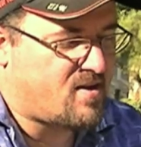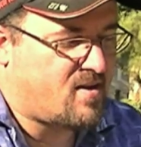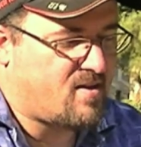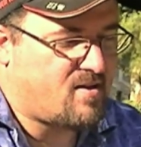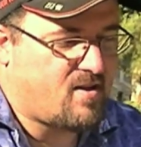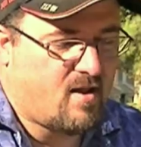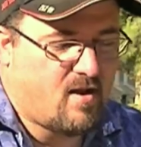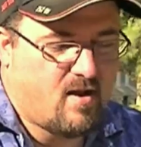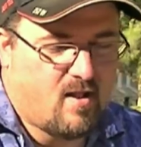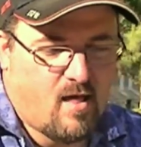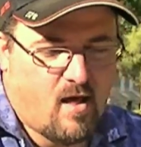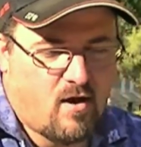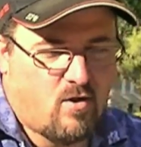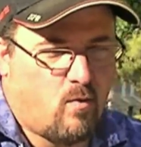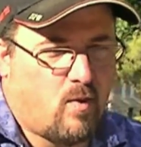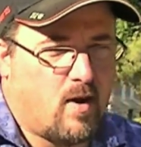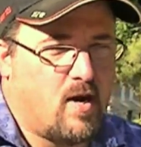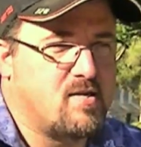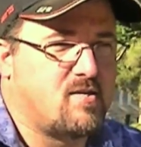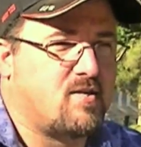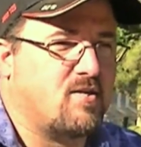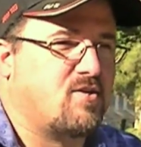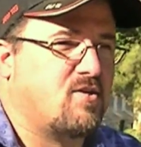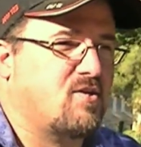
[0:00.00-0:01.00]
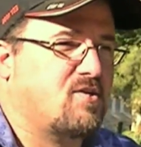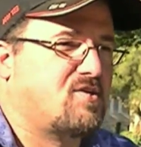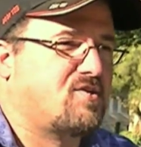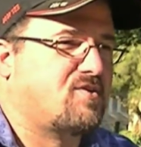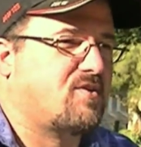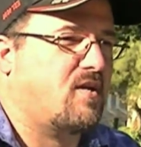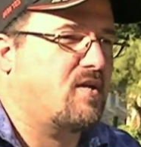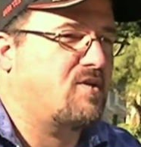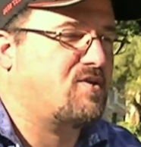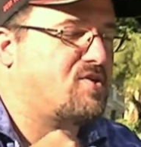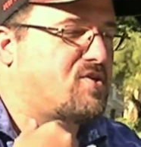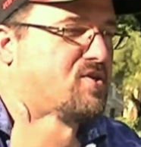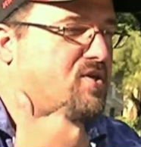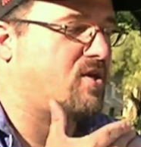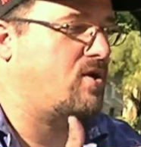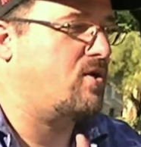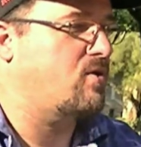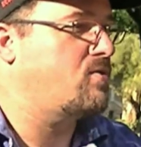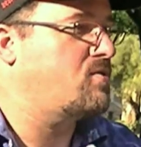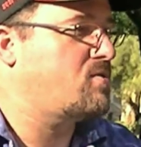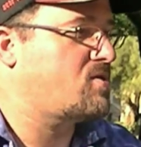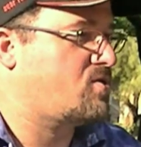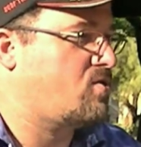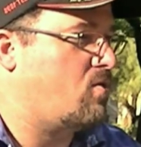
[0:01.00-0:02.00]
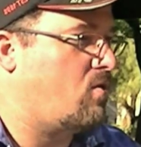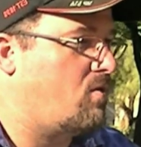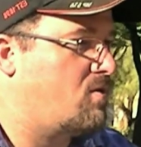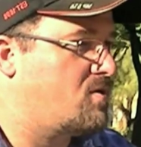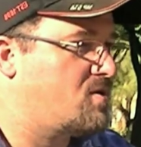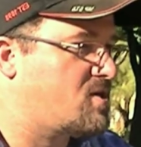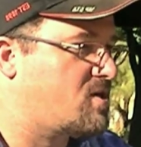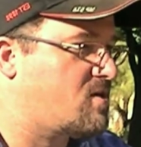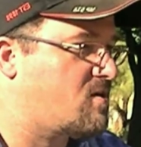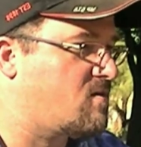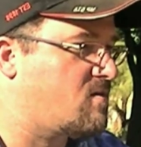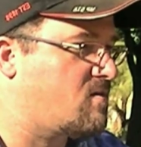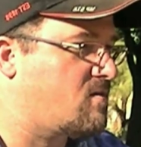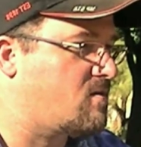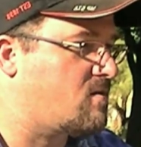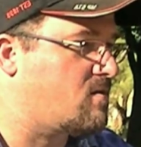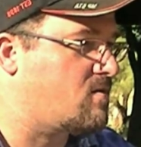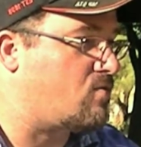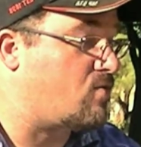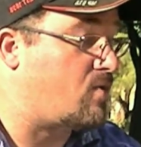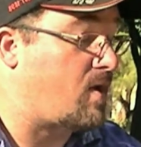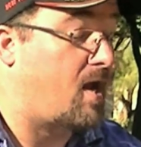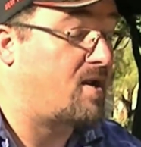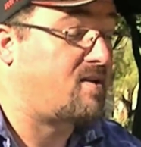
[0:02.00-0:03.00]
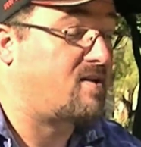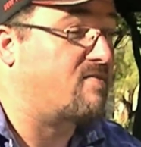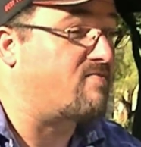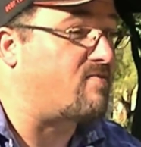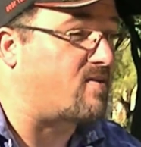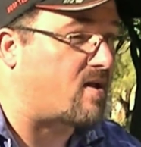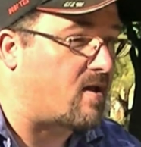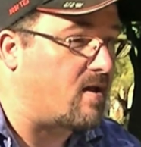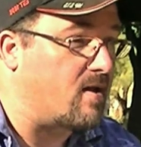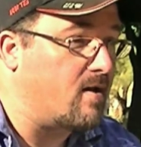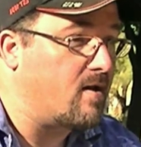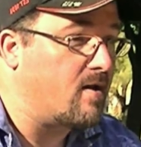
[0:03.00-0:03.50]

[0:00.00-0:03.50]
In a lot of ways, it just it skews towards creativity.